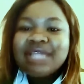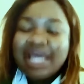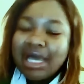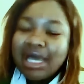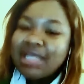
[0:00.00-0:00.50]

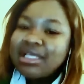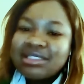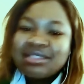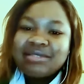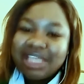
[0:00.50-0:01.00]
Yeah,
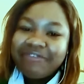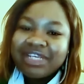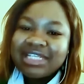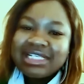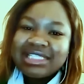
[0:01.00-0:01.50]
it's
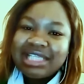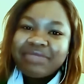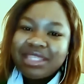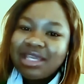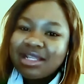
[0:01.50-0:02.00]
definitely
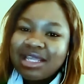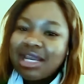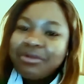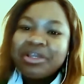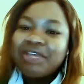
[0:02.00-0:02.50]
something
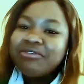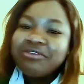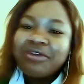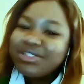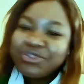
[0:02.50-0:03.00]
that I'm looking
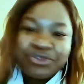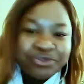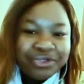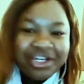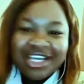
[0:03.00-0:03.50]
forward
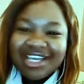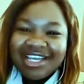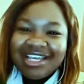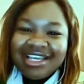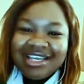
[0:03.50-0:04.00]
to do.
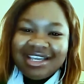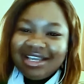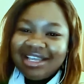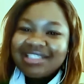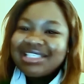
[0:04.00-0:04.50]

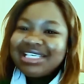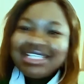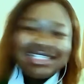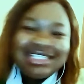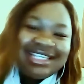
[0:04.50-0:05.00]
It's
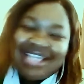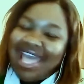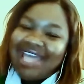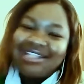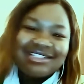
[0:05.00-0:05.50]
easy
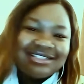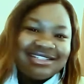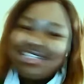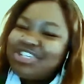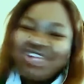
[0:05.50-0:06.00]
and
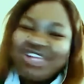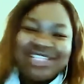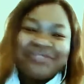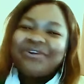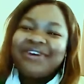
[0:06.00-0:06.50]
just
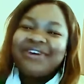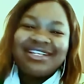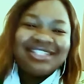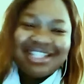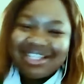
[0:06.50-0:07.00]

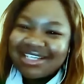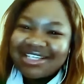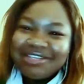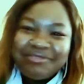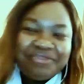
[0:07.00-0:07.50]
straightforward. Like
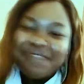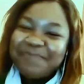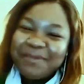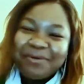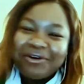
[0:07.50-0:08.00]
you bring
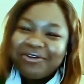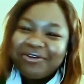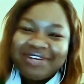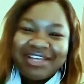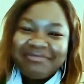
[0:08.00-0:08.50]
people
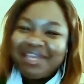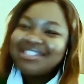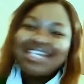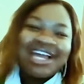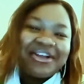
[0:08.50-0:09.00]
over, you
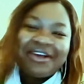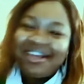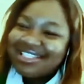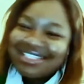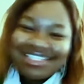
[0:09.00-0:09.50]
make
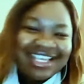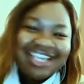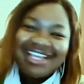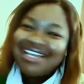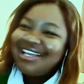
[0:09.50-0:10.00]
tacos,
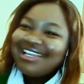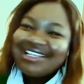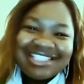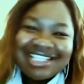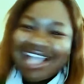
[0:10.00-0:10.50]

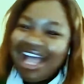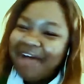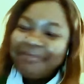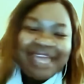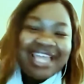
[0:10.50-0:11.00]
just
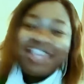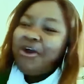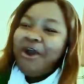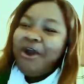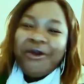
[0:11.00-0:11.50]
come, make
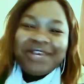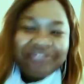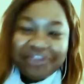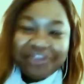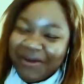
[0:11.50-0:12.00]
your own
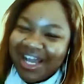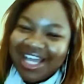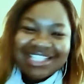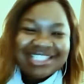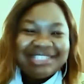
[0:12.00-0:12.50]
if you
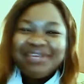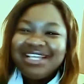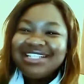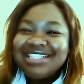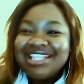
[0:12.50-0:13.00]
want
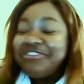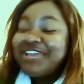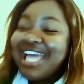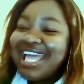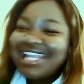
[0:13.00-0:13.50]
if
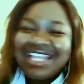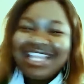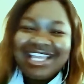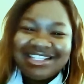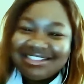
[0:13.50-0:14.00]
you can,
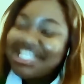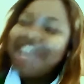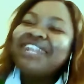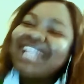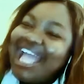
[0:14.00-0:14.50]
then
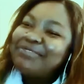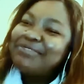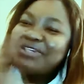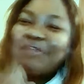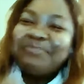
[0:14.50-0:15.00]
Chef Pierre